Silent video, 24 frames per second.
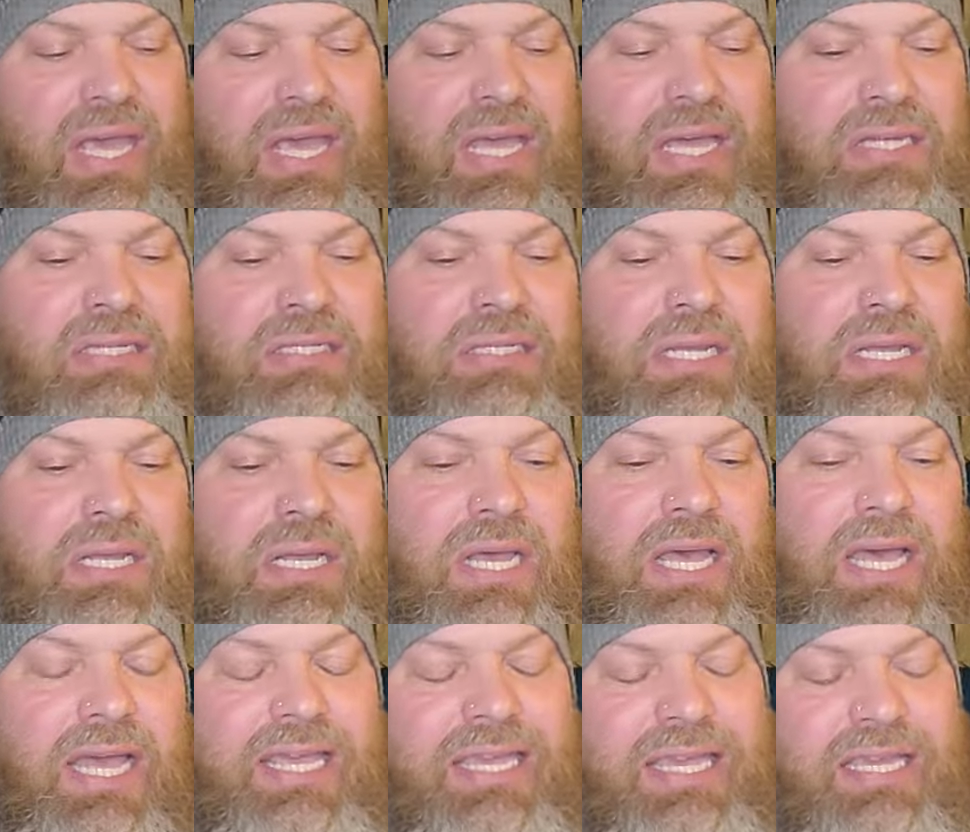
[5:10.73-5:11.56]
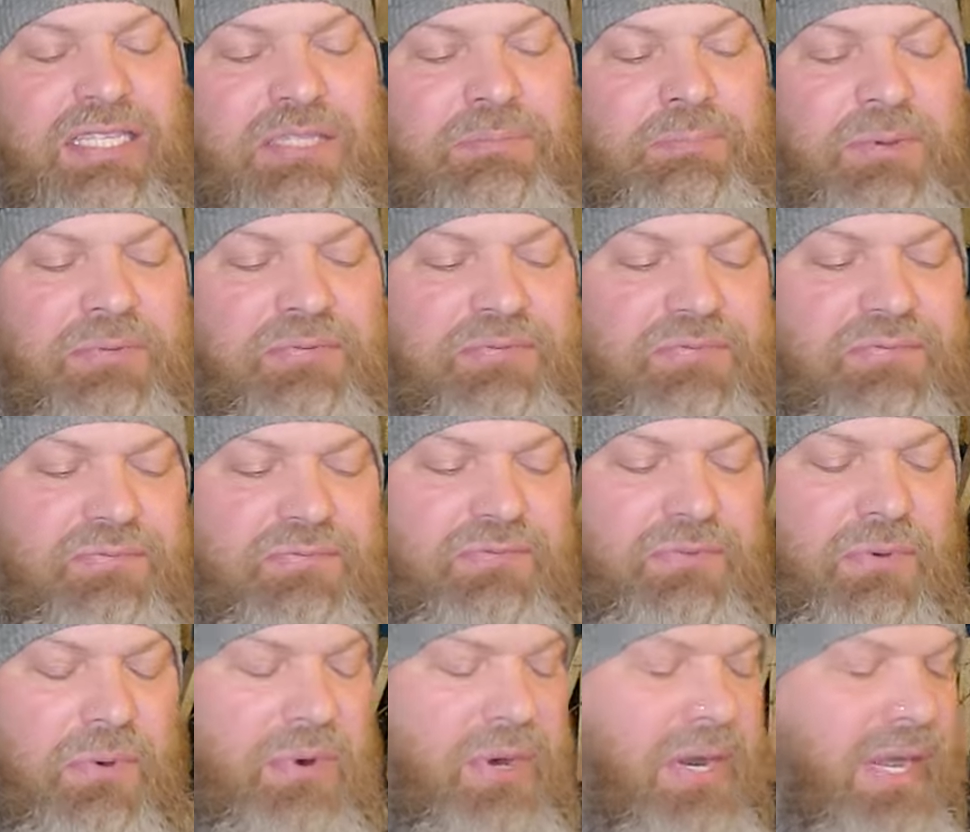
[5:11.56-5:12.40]
And I guess
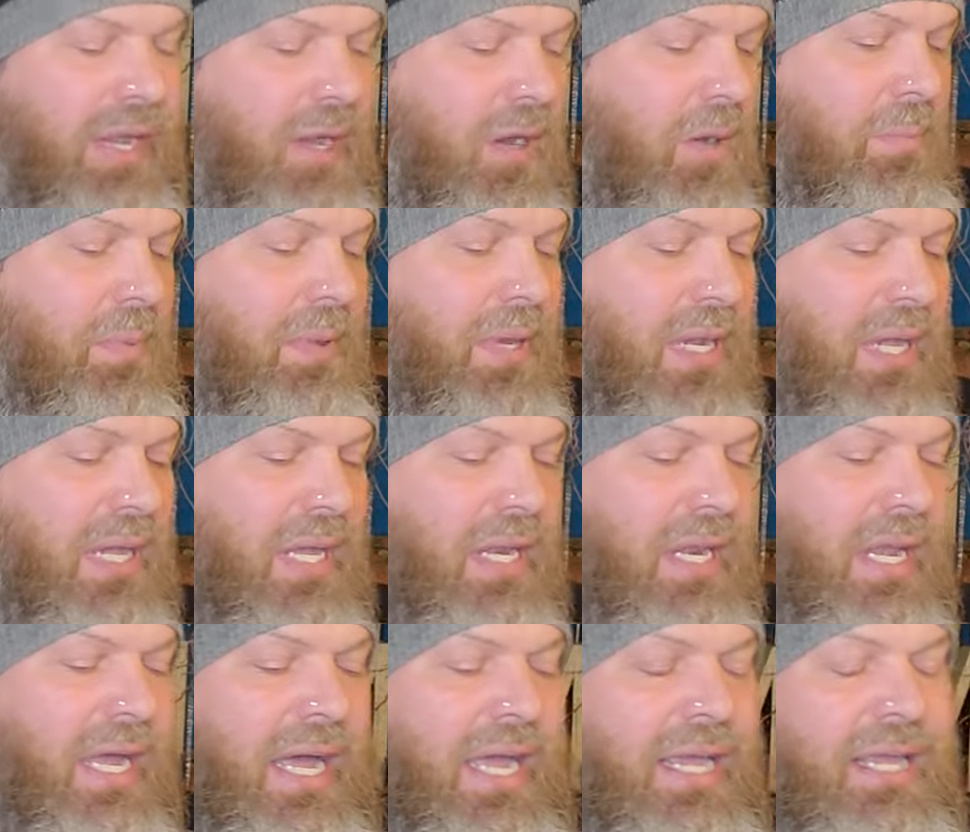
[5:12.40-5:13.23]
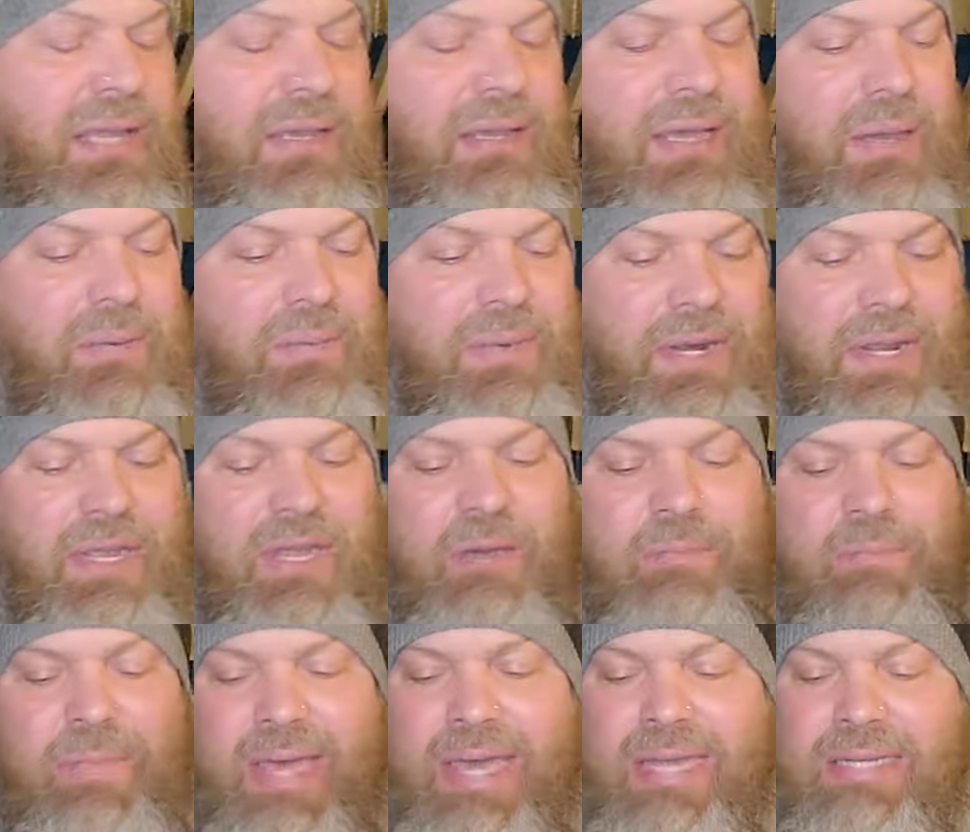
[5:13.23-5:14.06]
before I open it, I, I want to
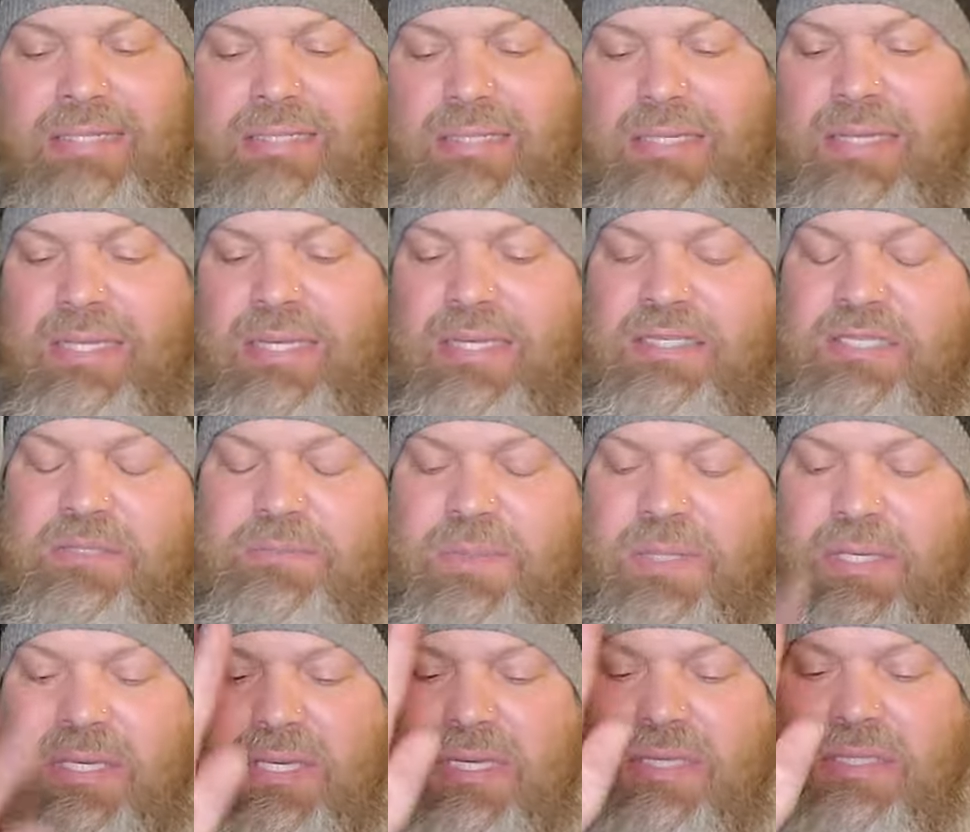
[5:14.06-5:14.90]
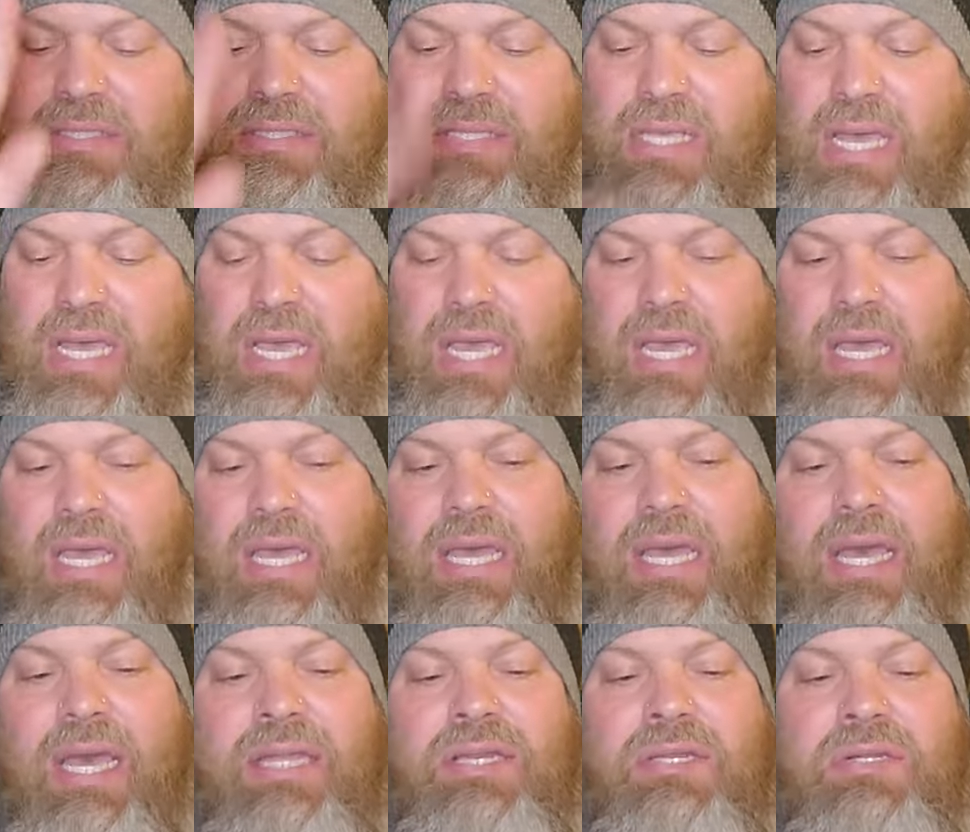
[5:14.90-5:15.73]
go back to this because
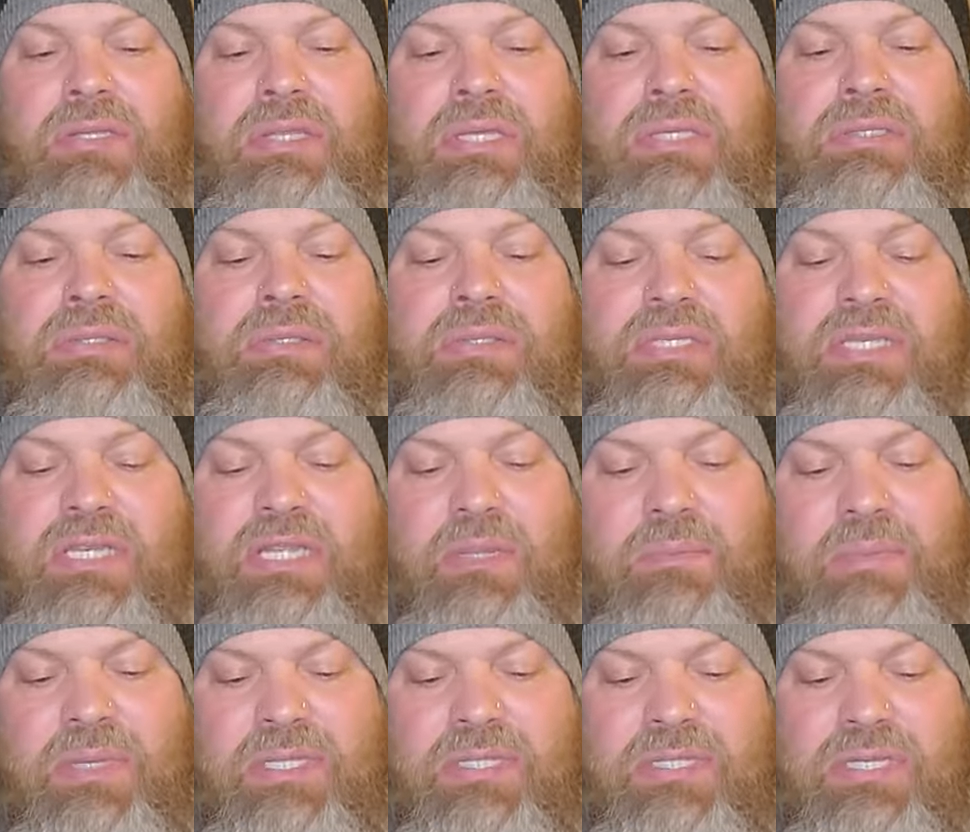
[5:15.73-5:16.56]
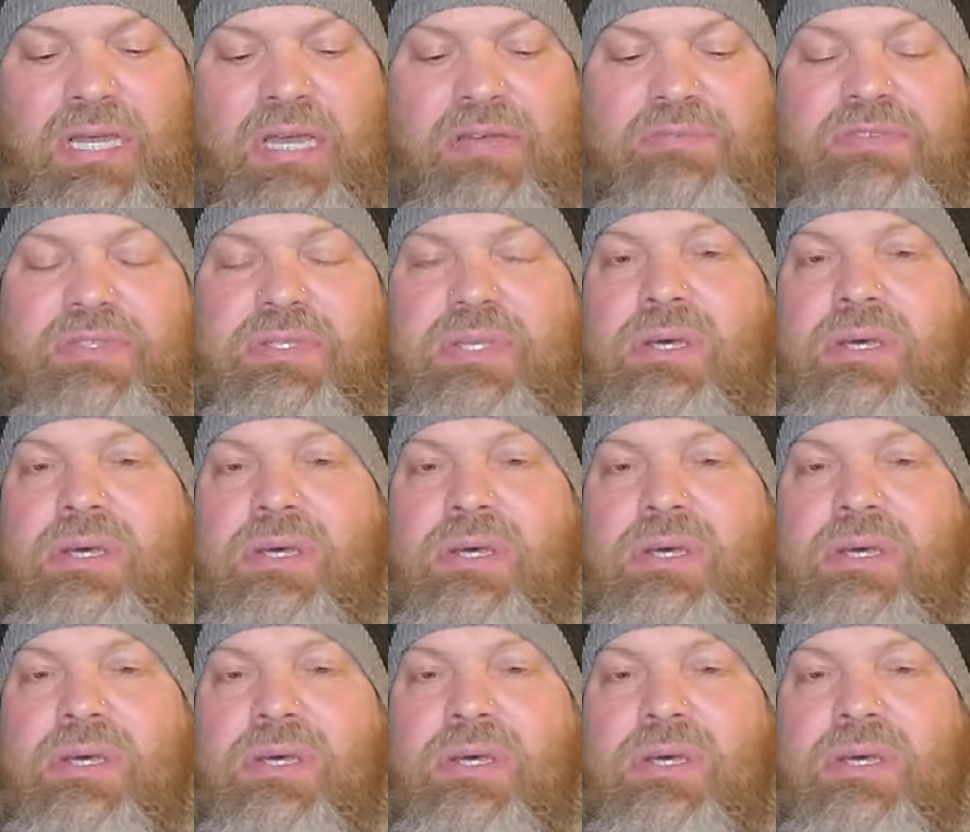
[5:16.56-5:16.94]
I knew this was going to be tough.